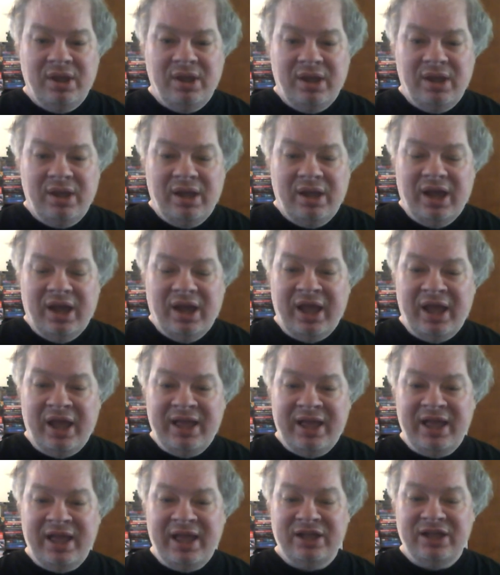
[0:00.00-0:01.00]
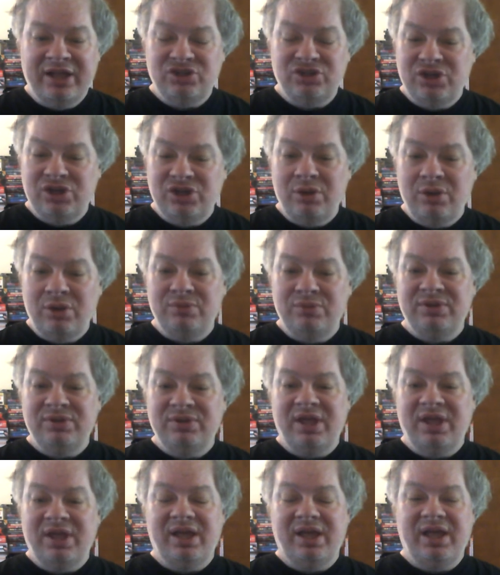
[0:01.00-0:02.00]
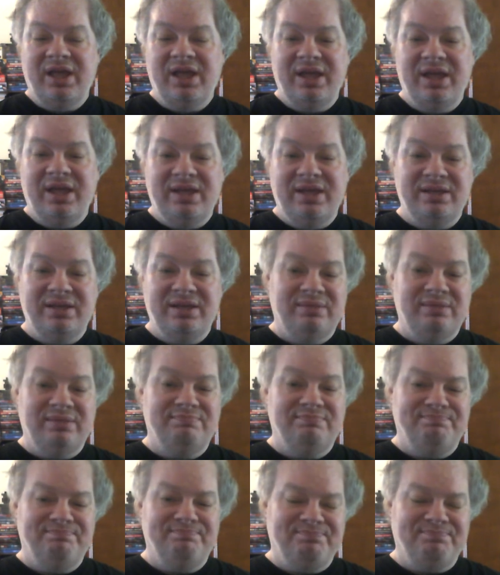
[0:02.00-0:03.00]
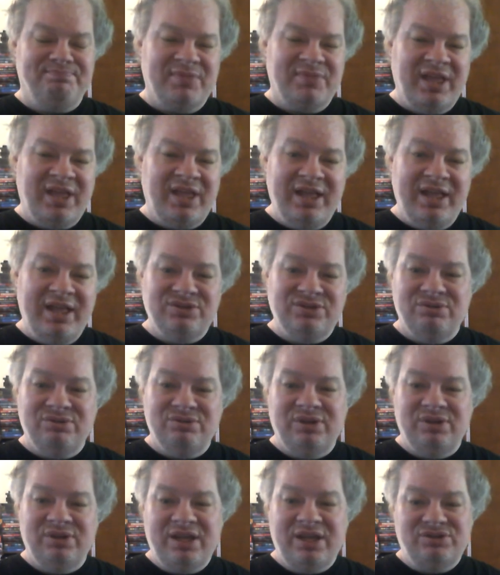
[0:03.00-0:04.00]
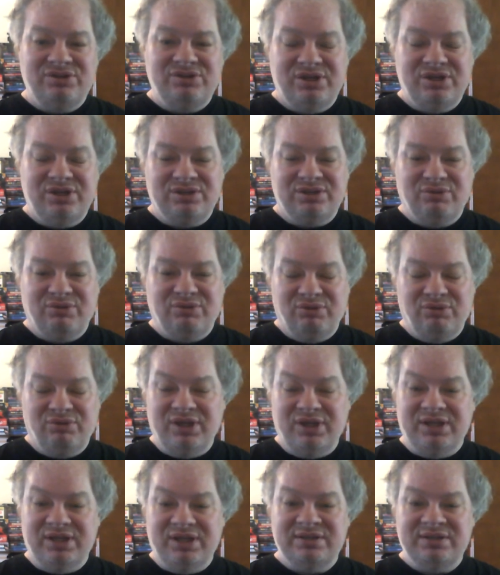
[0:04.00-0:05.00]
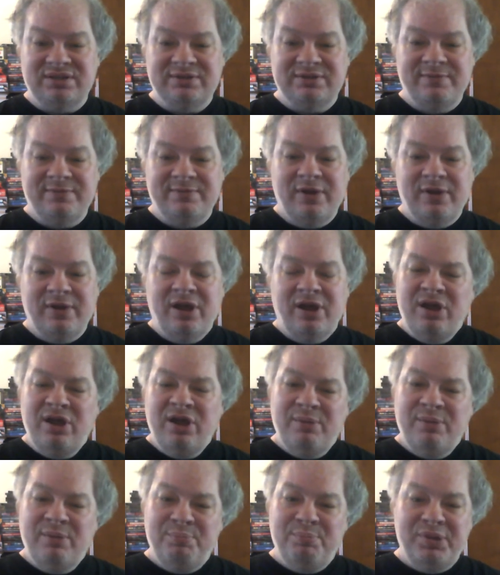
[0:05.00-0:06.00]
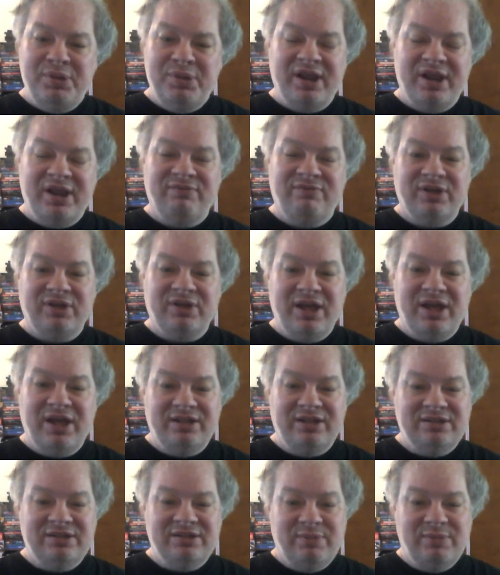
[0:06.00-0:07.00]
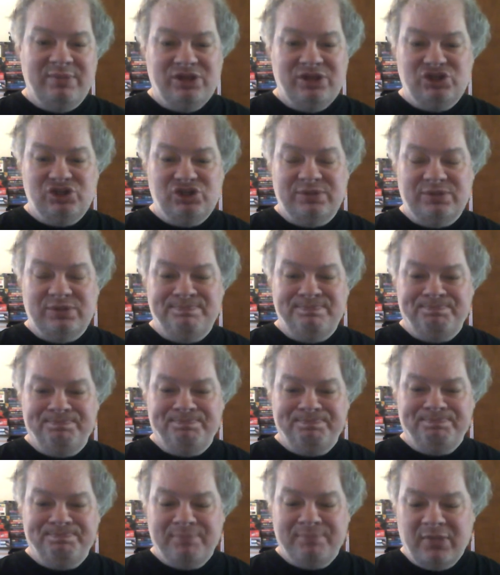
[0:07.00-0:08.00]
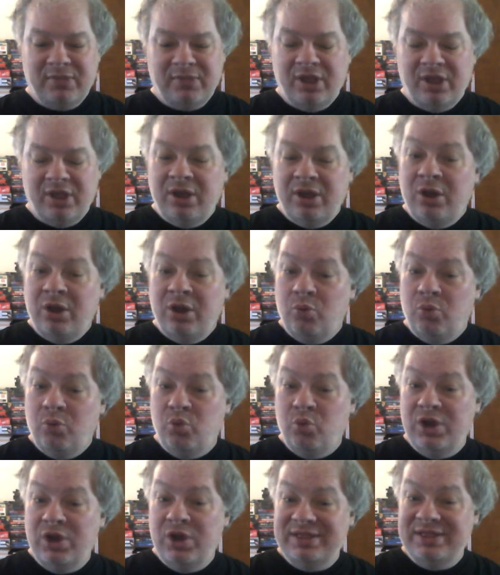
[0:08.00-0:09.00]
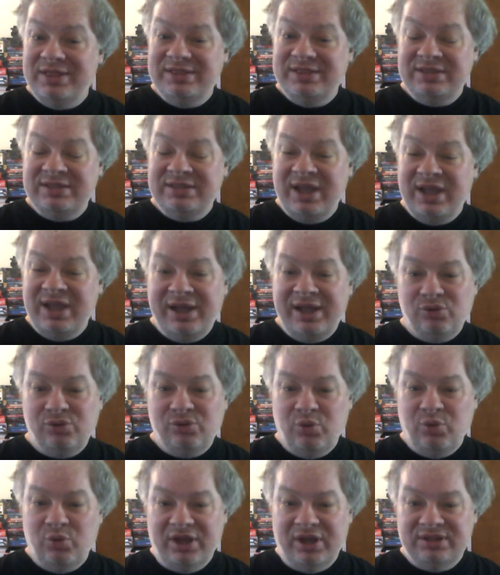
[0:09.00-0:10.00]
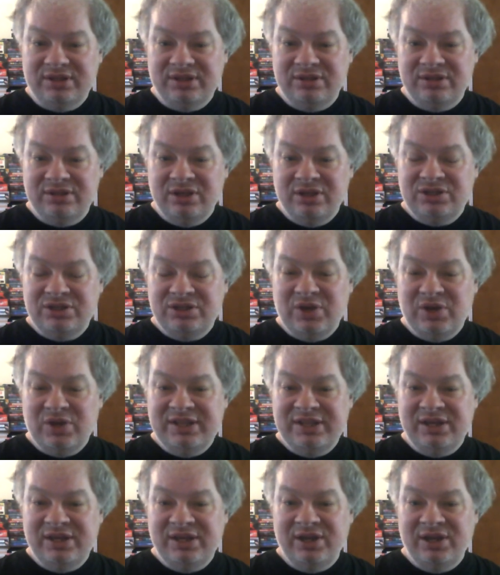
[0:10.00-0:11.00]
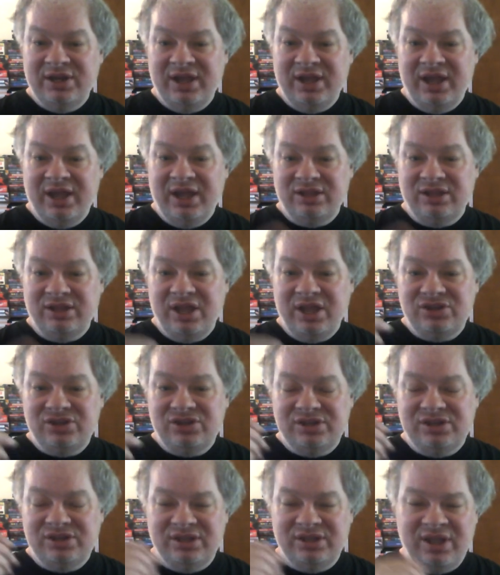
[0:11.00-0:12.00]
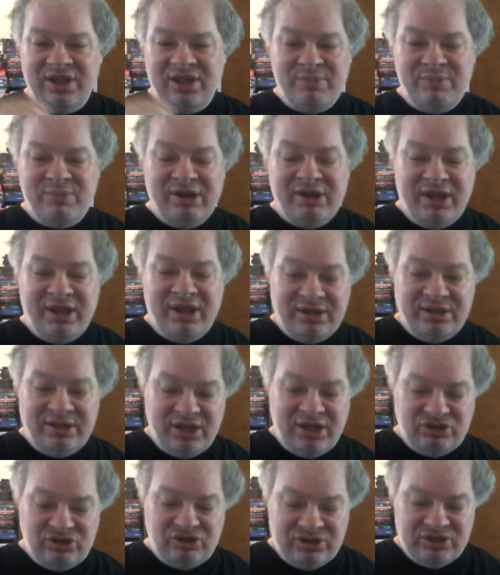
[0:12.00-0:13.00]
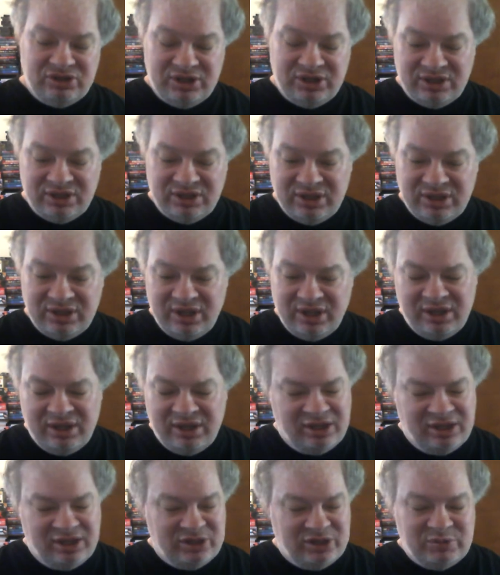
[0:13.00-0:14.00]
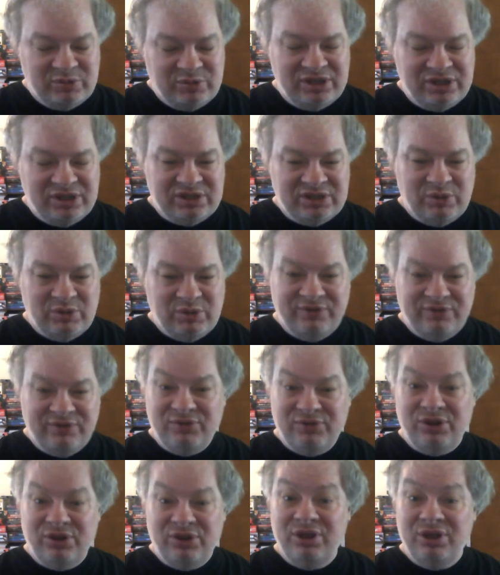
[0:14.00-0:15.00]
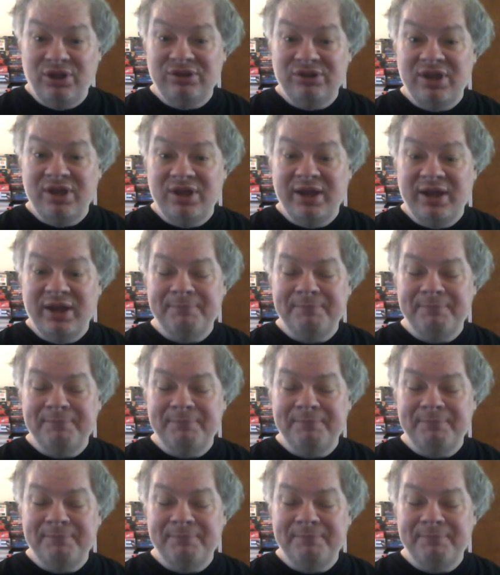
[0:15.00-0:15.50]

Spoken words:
I had shown a canceled LaserDisc release, but I forgot to mention what the title was. So I did an annotation. And the thing about annotations is, and it's been this way for a long time,